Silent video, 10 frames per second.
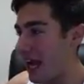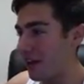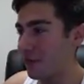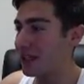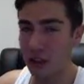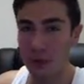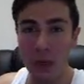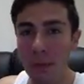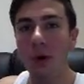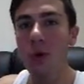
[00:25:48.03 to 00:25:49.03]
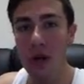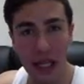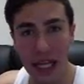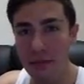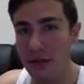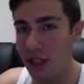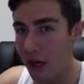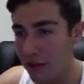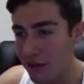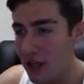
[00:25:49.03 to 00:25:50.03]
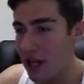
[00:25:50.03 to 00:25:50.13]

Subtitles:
I mean, there's people who claim stuff.